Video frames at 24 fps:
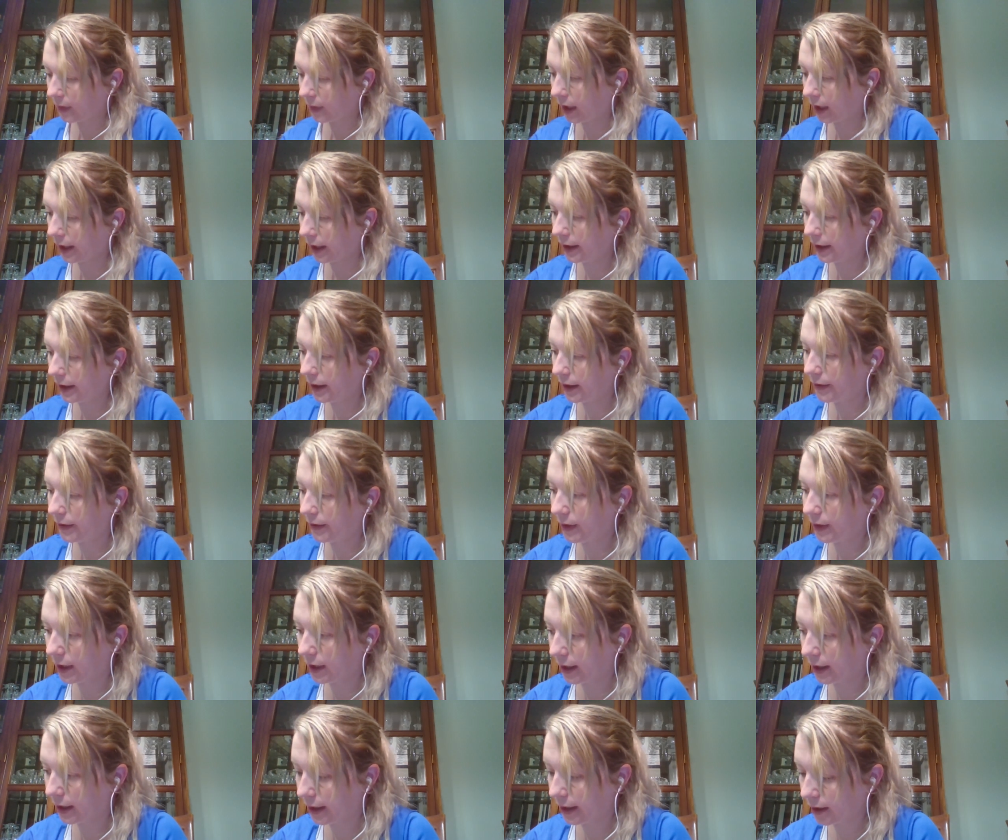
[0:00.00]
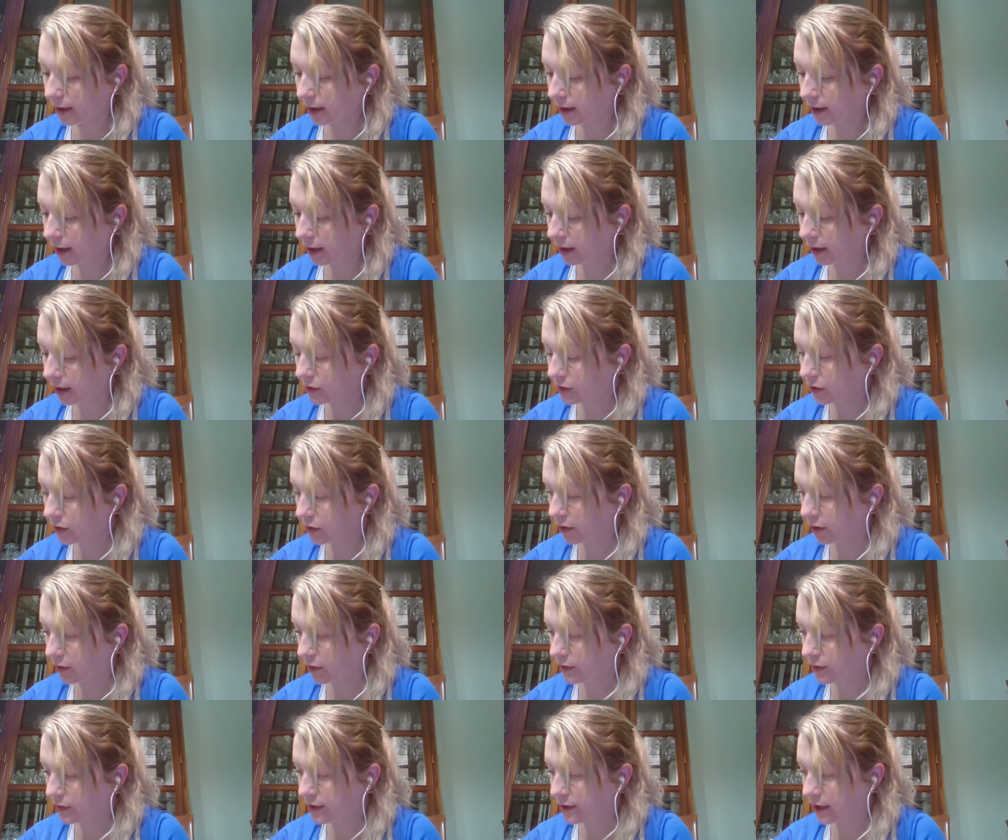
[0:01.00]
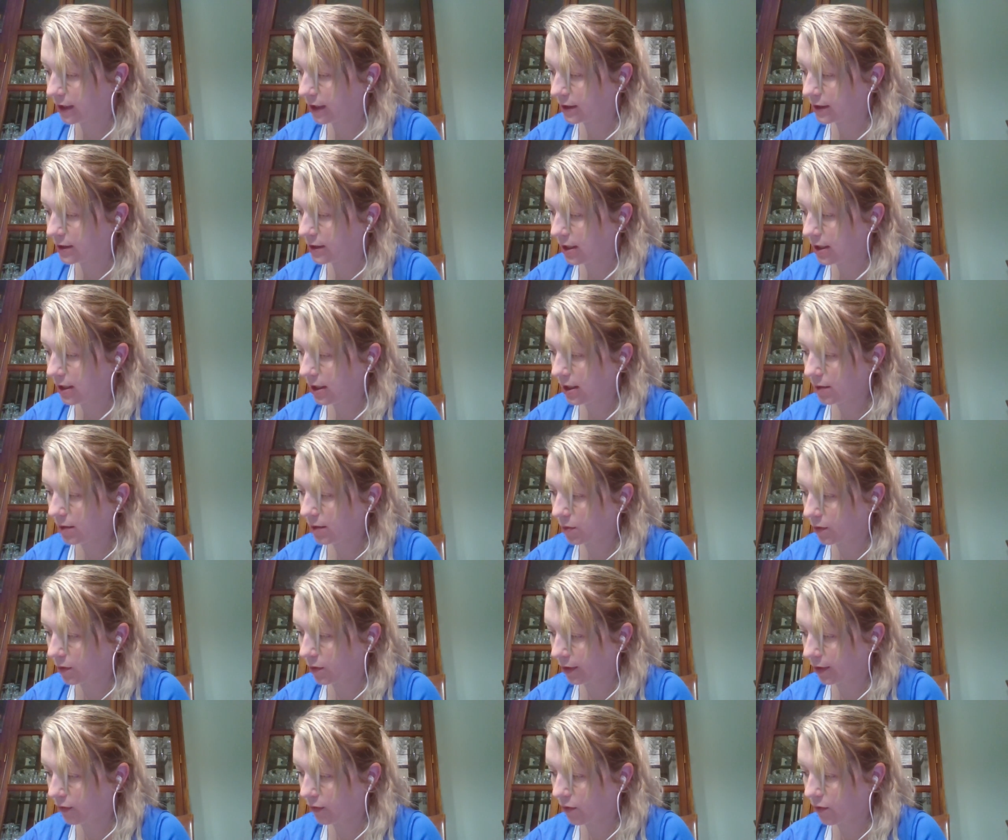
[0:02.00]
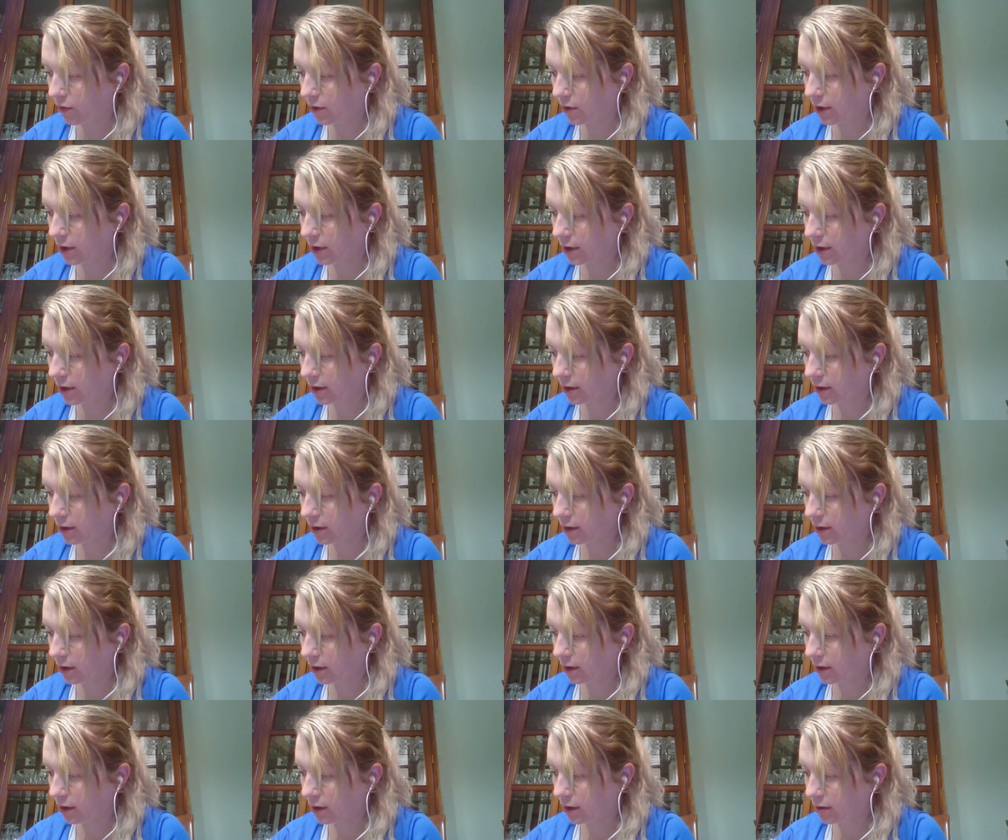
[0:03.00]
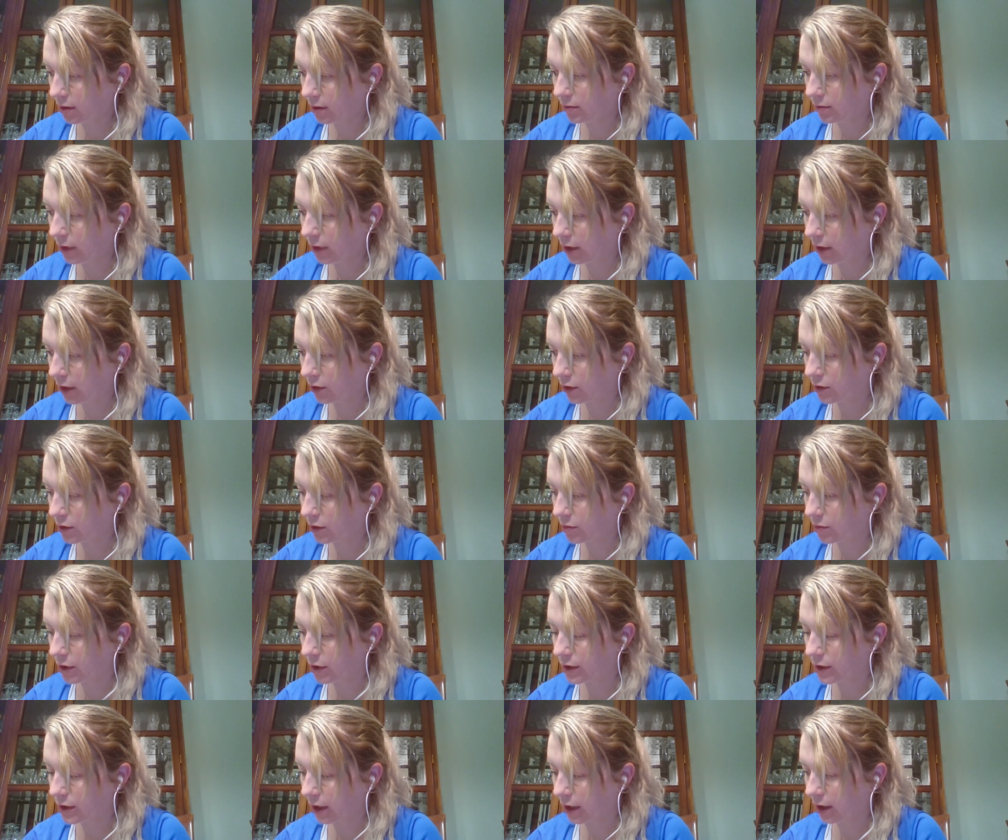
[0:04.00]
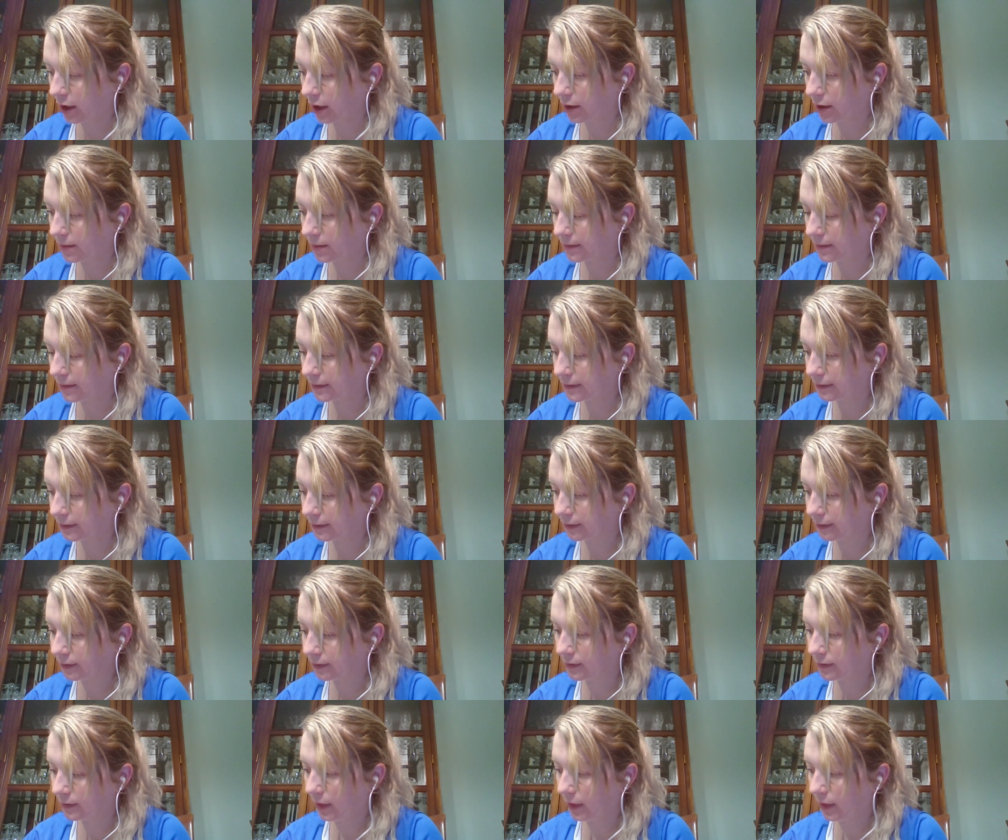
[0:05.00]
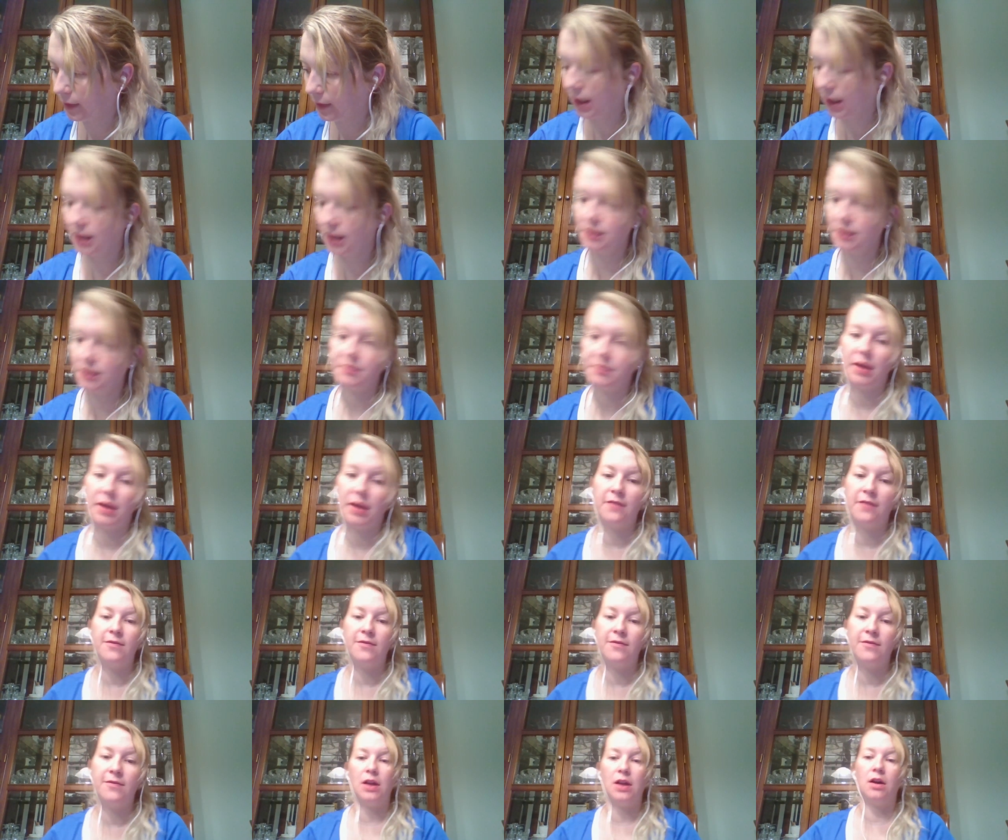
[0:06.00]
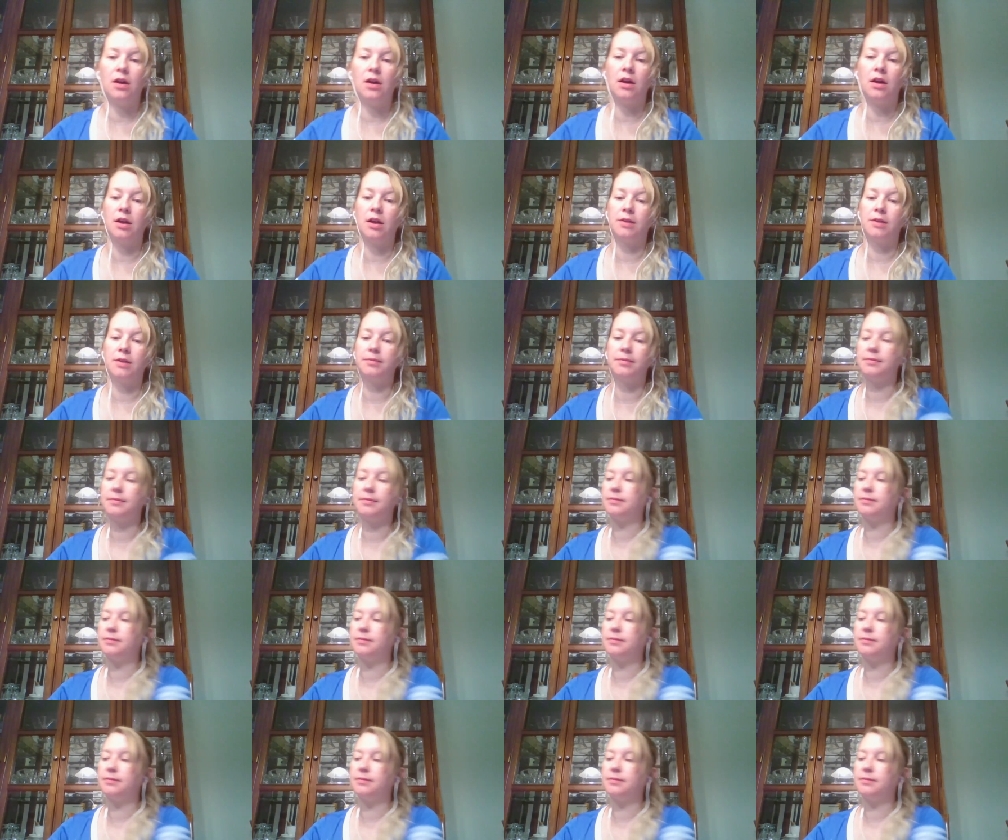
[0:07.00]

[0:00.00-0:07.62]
Okay, and then I get the answer of 60.4 meters per second. That is my VR.